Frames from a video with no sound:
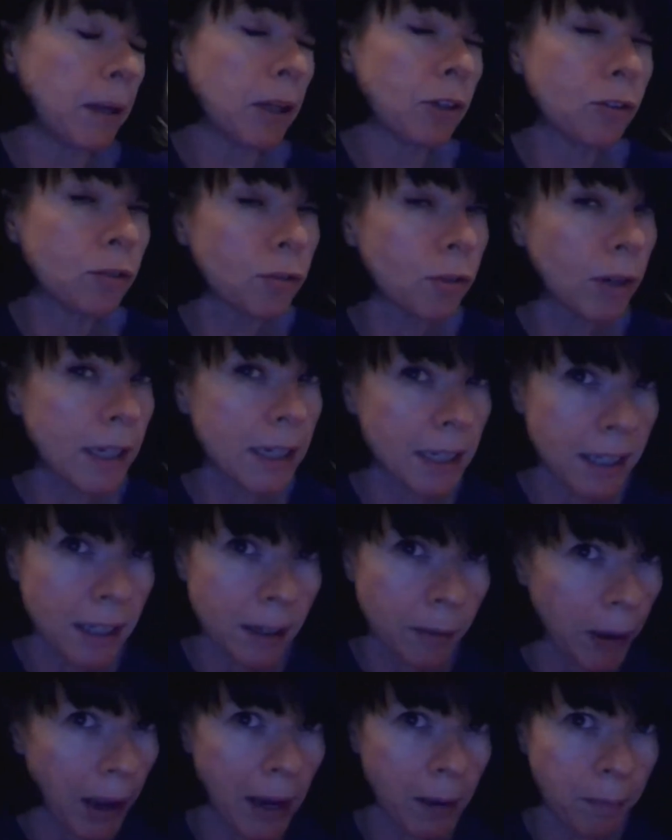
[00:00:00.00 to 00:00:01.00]

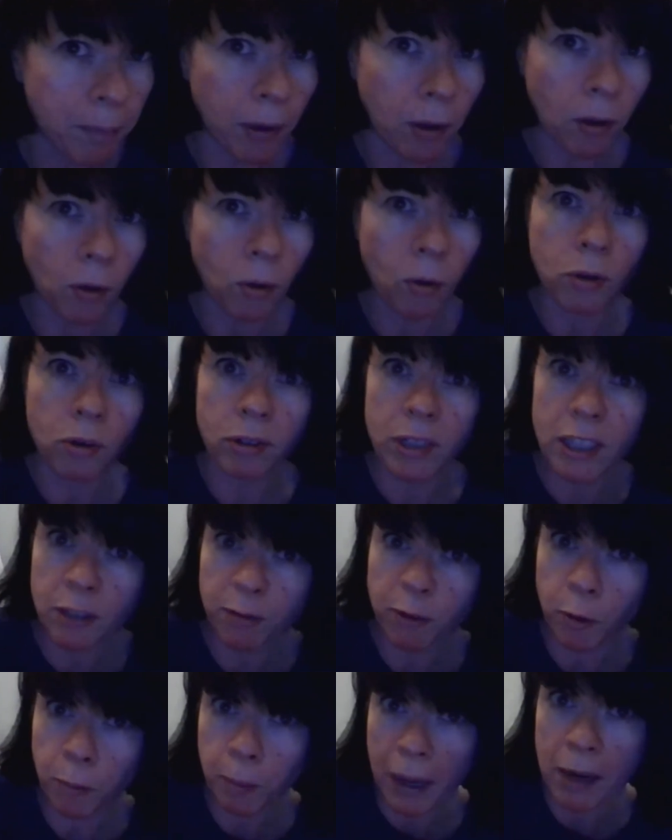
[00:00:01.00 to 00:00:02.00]
tracing paper or
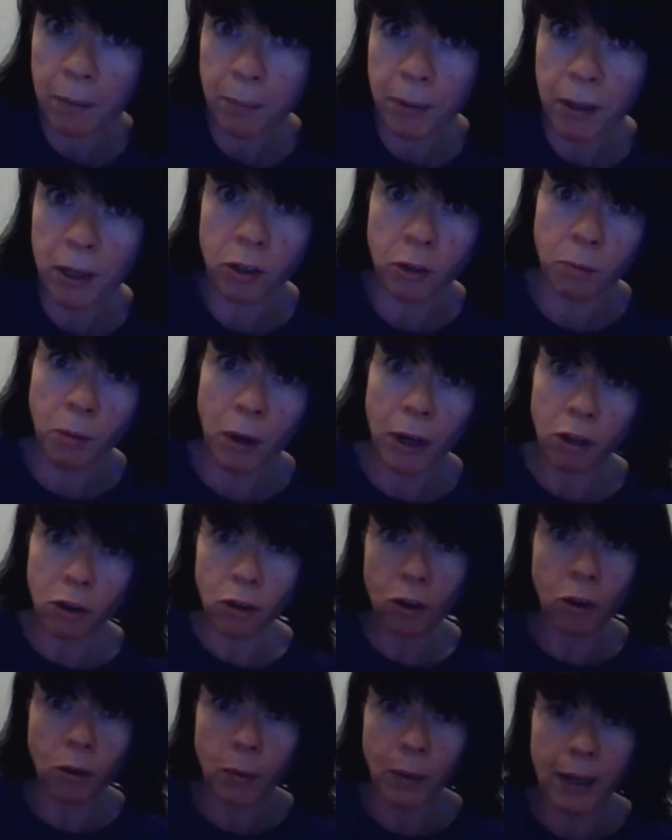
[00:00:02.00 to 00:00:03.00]
greaseproof paper that you might
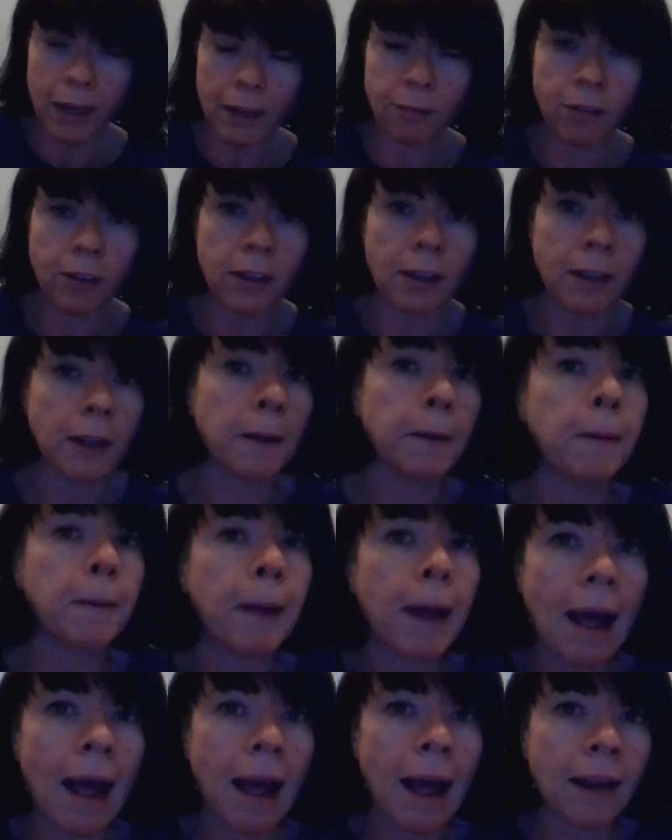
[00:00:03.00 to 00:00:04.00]
cook with,
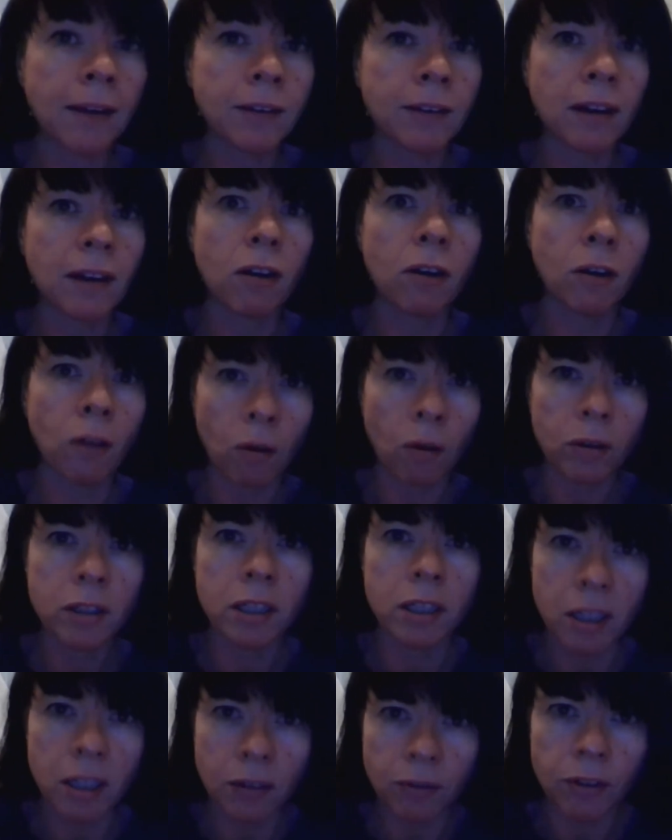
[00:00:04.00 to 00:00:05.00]
and lots
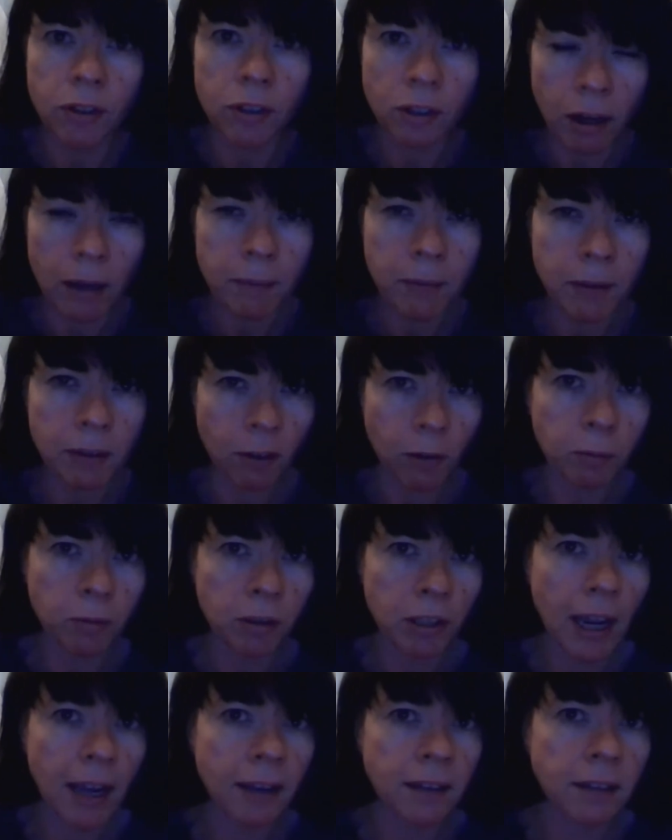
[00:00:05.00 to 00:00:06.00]
of different types of
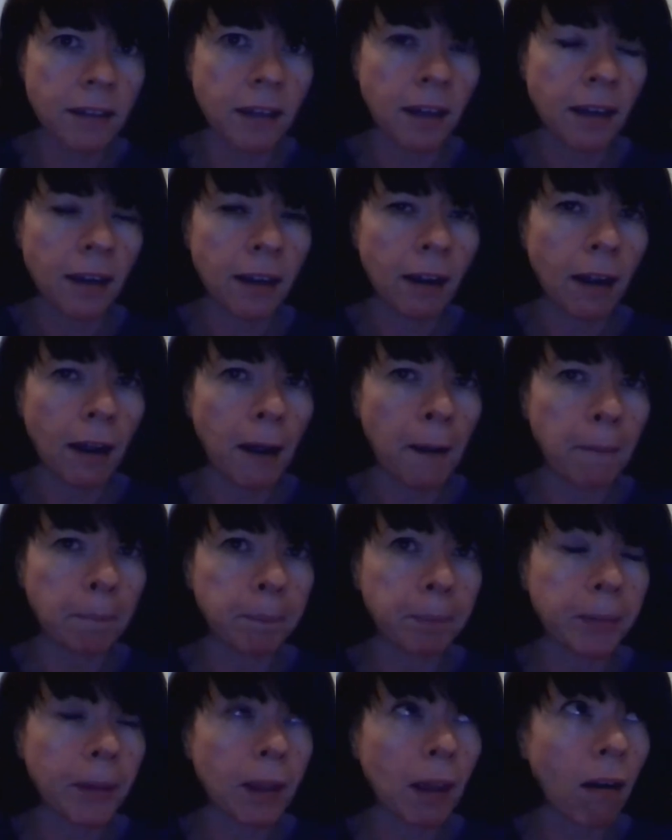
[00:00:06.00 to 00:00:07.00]
objects.
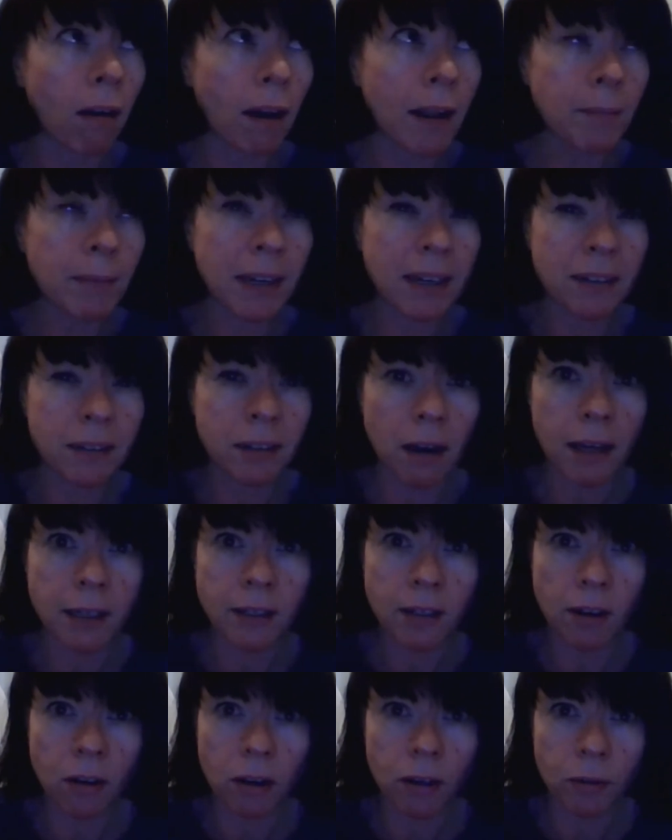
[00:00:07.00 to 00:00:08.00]
I'm in a slightly
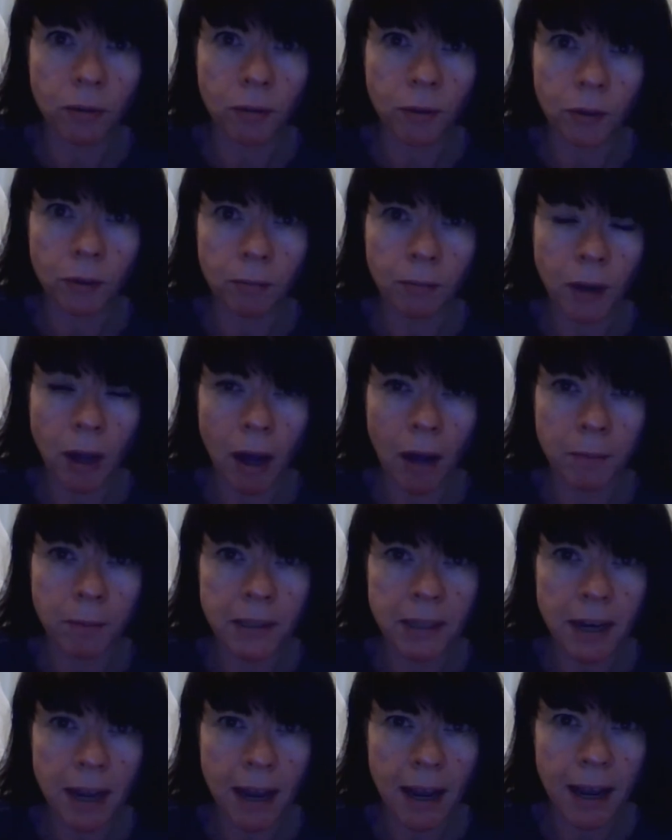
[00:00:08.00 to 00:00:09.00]
darker room
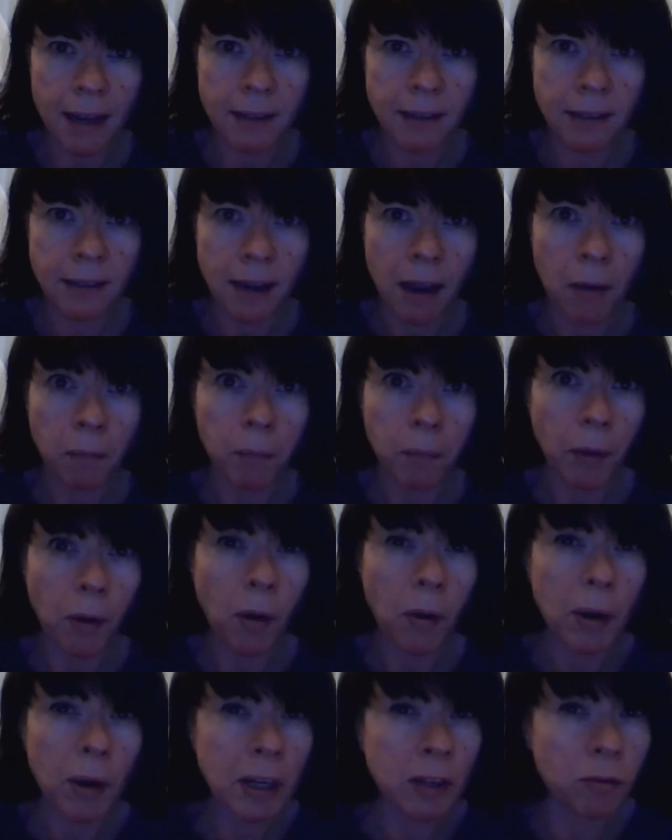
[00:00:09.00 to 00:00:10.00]
upstairs, but
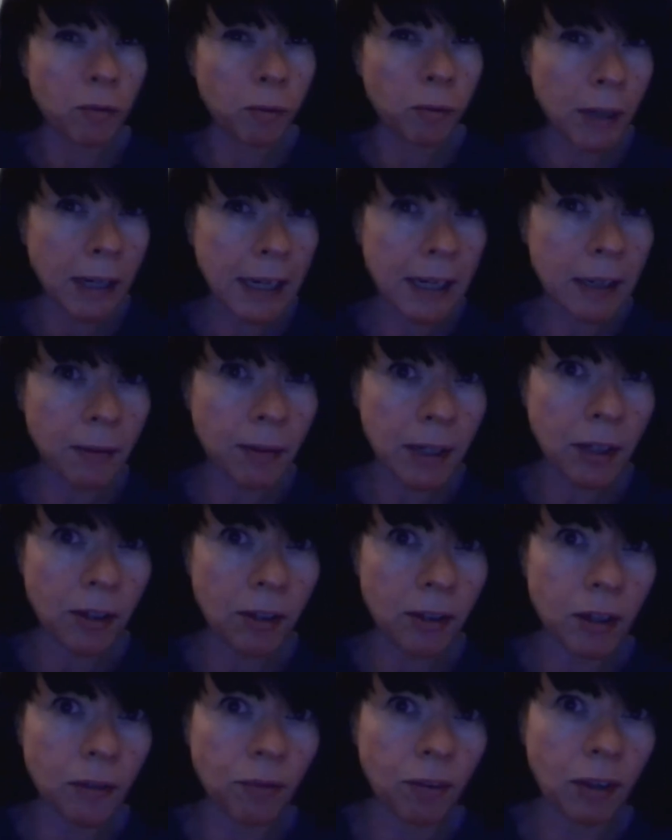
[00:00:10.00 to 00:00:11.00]
it's really, really
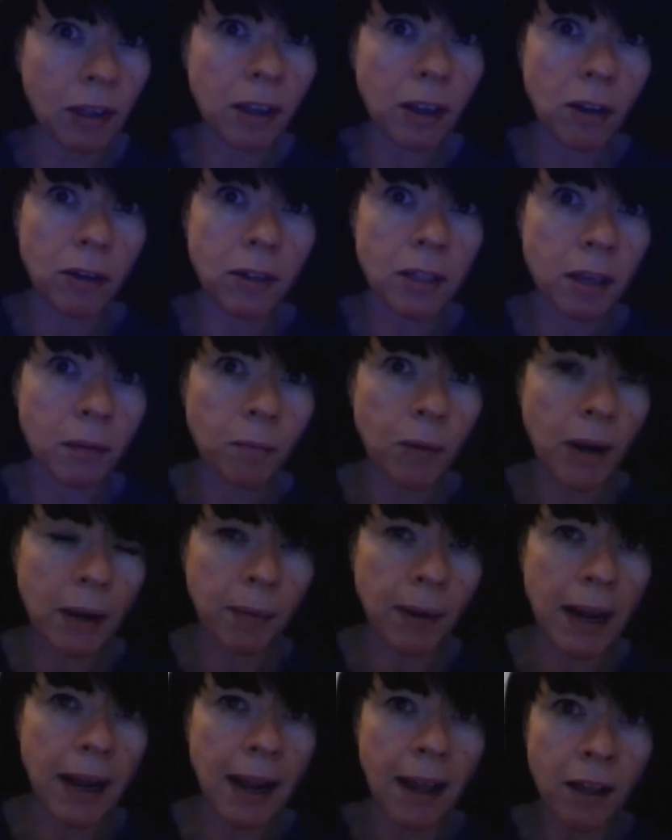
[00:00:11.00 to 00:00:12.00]
good if you can go somewhere
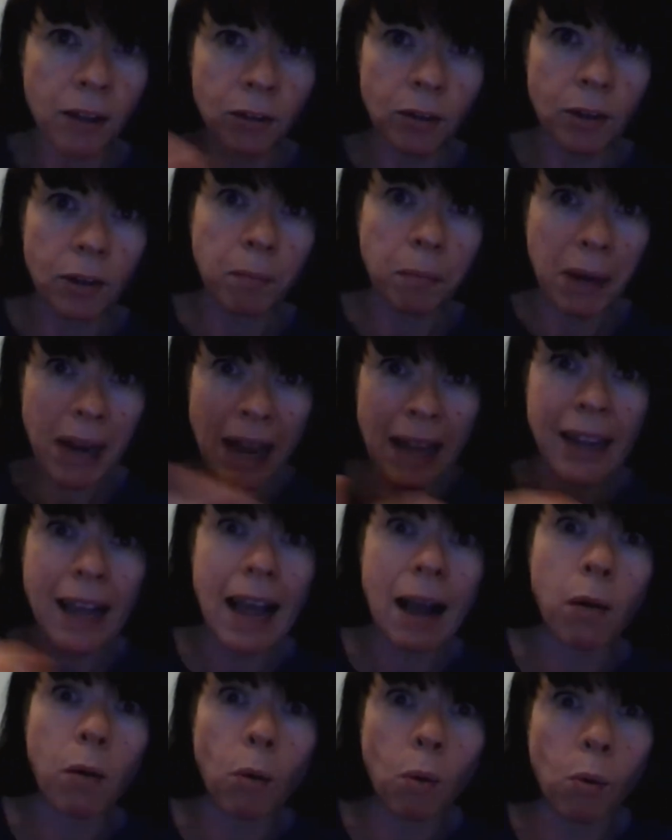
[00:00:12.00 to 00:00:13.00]
where you can black
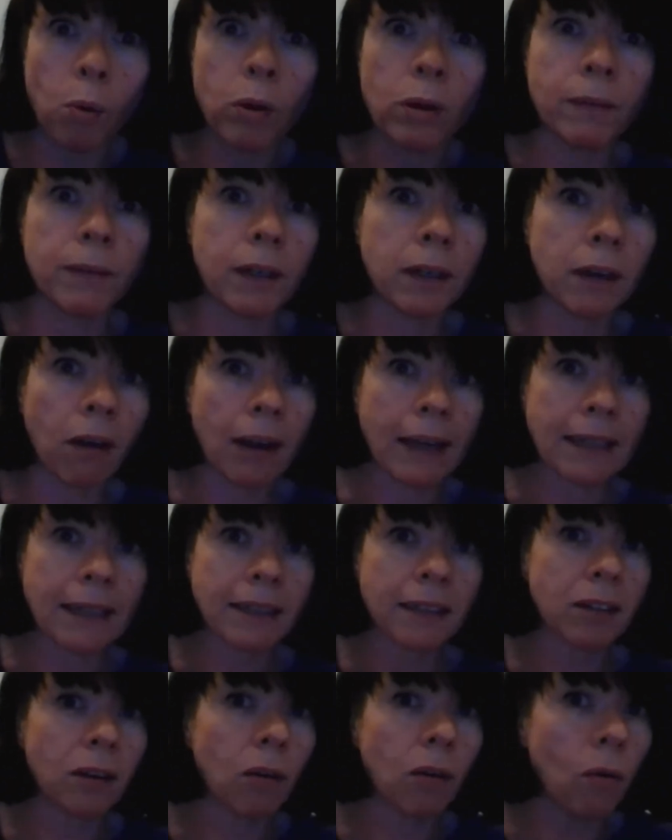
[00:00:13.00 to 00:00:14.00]
out all of the
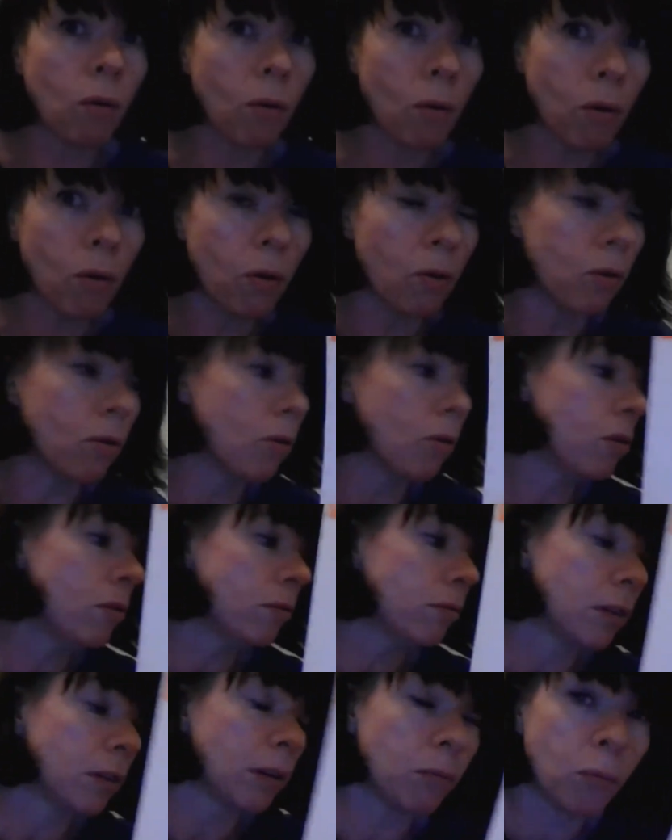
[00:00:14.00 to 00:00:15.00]
light. Or,
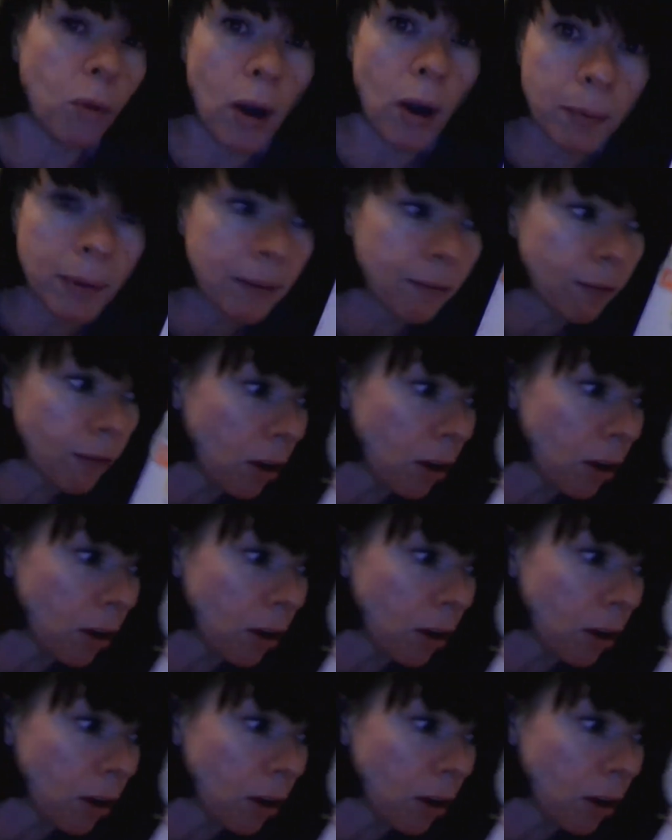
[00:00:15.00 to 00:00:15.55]
and why we've